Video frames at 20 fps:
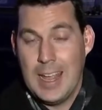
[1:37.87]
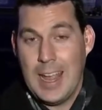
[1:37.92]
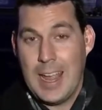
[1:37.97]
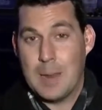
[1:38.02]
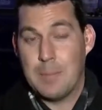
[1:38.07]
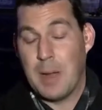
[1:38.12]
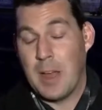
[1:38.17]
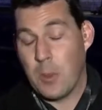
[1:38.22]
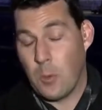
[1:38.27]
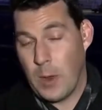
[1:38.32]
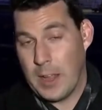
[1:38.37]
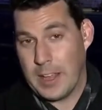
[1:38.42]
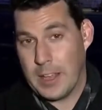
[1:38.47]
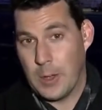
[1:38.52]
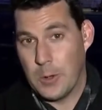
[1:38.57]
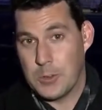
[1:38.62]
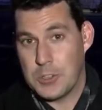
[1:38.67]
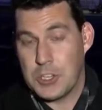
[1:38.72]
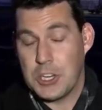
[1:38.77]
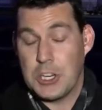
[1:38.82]
And by the way,
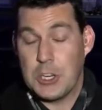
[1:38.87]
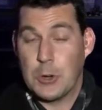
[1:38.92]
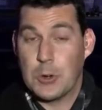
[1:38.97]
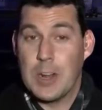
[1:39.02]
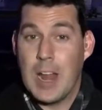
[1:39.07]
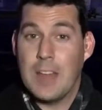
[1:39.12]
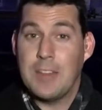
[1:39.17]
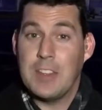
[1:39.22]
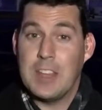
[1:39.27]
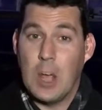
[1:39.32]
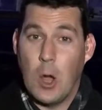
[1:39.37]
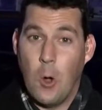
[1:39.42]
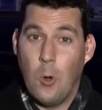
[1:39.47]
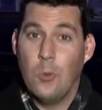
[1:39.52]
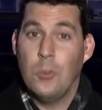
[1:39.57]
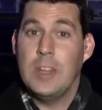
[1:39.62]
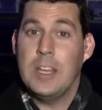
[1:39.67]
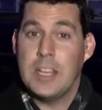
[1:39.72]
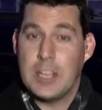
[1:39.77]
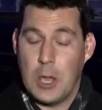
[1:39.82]
Coach, you're not the
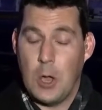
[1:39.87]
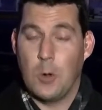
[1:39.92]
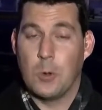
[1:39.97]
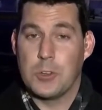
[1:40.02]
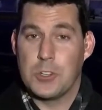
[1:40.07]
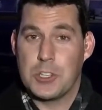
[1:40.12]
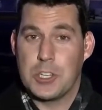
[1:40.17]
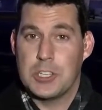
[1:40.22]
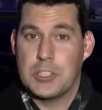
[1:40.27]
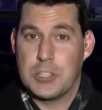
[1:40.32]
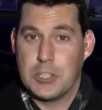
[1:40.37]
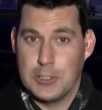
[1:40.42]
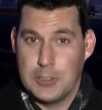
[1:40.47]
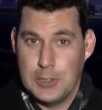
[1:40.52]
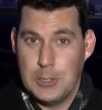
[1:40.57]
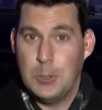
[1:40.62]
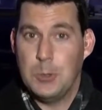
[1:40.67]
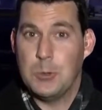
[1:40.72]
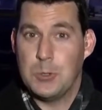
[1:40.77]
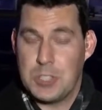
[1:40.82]
only coach to
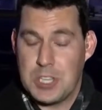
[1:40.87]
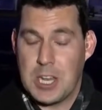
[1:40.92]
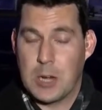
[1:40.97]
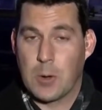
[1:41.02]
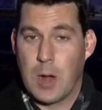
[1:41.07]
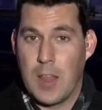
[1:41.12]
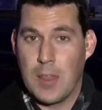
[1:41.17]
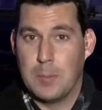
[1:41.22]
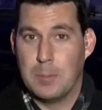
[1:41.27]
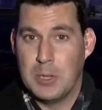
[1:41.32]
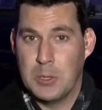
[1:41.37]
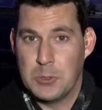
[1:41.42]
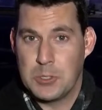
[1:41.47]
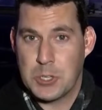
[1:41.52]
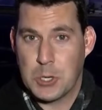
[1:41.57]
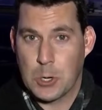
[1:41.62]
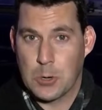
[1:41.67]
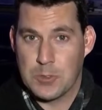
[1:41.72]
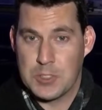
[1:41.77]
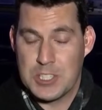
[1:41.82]
lose here on the blue
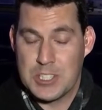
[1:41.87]
turf.